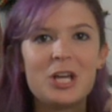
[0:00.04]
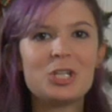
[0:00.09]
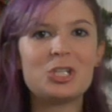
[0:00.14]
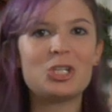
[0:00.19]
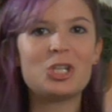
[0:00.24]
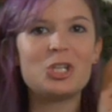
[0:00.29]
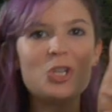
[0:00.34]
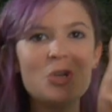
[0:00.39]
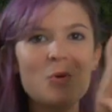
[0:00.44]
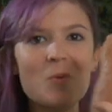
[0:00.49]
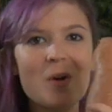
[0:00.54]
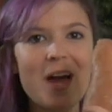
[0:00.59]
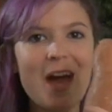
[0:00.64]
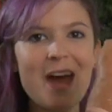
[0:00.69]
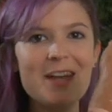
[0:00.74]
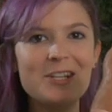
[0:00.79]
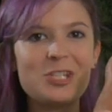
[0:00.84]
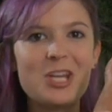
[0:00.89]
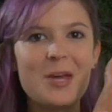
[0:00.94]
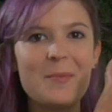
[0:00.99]
Chinua
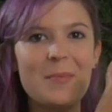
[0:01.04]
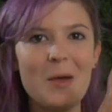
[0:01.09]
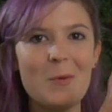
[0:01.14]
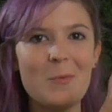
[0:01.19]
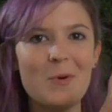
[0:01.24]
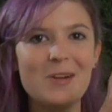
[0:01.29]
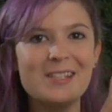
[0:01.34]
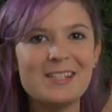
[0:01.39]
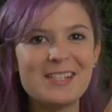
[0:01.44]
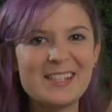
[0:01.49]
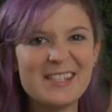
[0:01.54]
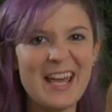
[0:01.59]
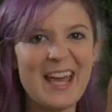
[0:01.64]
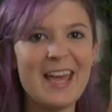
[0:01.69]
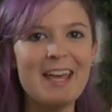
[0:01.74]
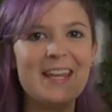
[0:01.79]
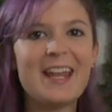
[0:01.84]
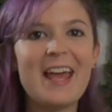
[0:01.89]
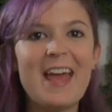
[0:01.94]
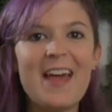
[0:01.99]
Achebe once
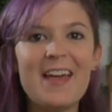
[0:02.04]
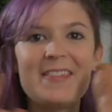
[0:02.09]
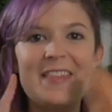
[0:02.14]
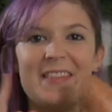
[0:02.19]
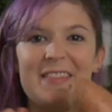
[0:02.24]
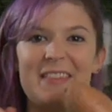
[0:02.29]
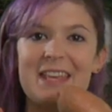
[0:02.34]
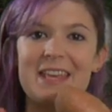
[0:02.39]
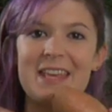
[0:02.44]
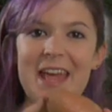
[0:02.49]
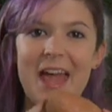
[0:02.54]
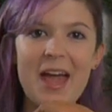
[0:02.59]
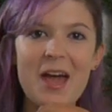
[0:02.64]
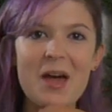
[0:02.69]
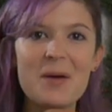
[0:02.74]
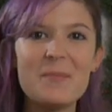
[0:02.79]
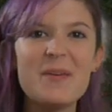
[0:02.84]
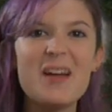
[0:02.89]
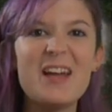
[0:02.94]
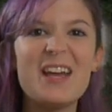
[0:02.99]
said that the
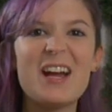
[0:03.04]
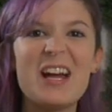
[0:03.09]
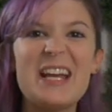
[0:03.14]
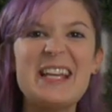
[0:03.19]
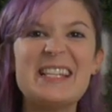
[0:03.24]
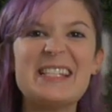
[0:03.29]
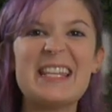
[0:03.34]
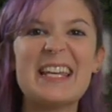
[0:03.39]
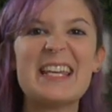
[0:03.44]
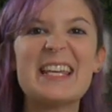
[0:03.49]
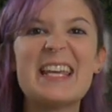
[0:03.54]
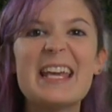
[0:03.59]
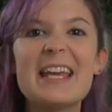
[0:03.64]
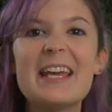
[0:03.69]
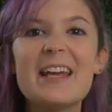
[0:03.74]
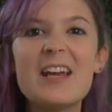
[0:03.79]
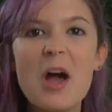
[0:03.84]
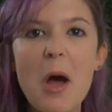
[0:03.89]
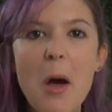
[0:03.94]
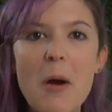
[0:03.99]
yam is the
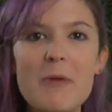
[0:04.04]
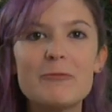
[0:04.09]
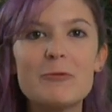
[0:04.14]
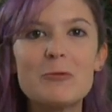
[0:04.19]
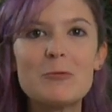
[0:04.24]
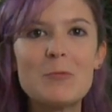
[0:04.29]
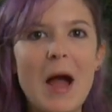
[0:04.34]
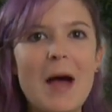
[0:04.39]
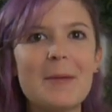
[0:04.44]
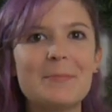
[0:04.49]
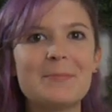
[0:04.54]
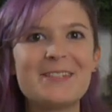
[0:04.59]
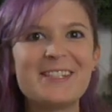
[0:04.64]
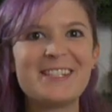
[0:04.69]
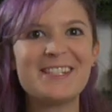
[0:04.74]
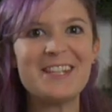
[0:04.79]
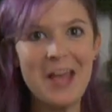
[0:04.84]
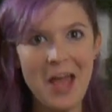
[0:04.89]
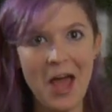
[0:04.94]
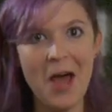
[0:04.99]
king of
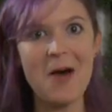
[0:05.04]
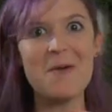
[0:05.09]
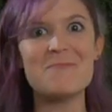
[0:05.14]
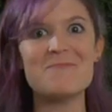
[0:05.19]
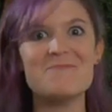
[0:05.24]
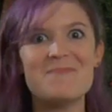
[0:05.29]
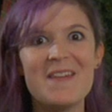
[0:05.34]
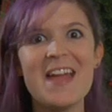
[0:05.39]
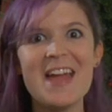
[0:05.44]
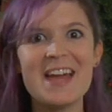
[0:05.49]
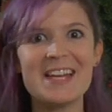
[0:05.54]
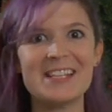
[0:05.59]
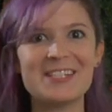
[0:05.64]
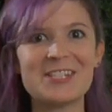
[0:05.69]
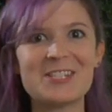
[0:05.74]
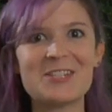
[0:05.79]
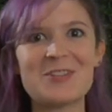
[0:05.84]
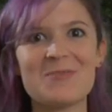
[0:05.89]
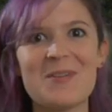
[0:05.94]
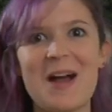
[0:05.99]
crops, a
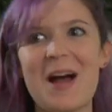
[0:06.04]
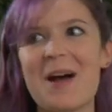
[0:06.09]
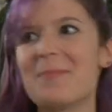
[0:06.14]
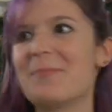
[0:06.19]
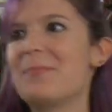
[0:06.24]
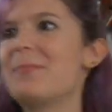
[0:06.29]
man's crop.